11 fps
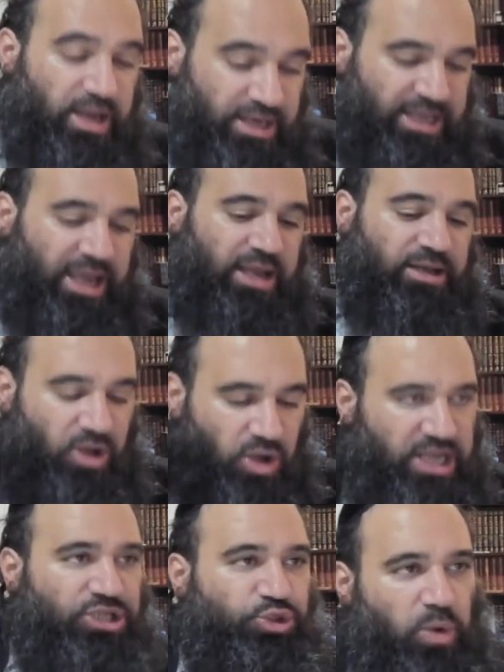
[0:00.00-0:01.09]
And again,
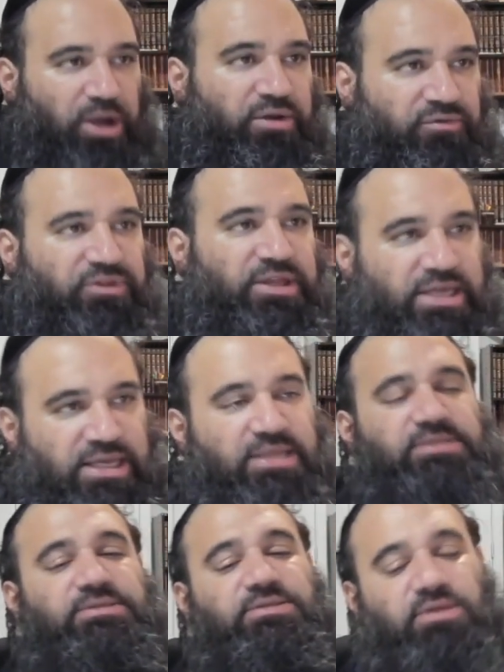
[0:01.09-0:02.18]
each one of
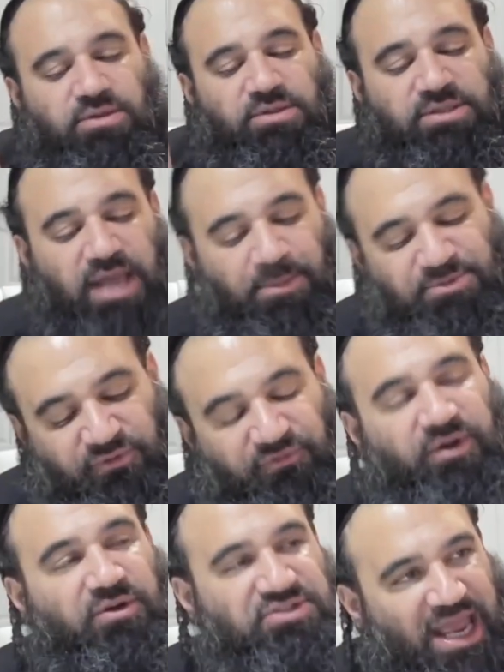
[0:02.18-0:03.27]
these types of
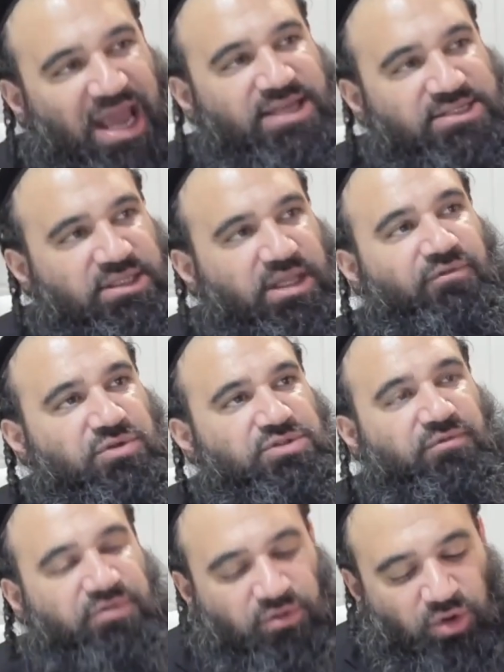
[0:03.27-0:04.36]
fears has levels
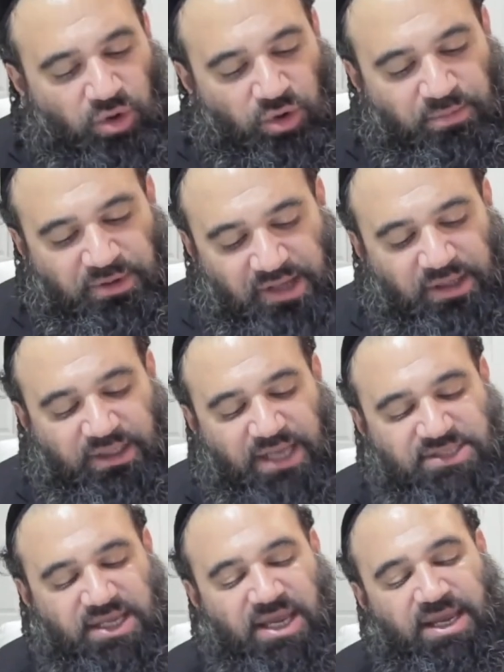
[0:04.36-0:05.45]
of their own, but
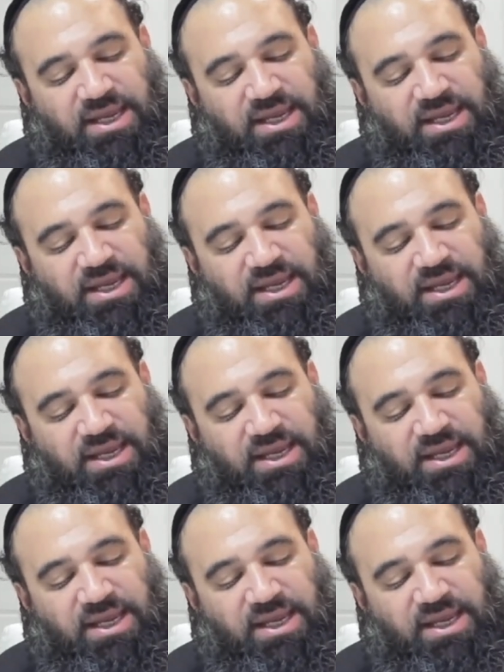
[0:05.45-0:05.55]
nonetheless,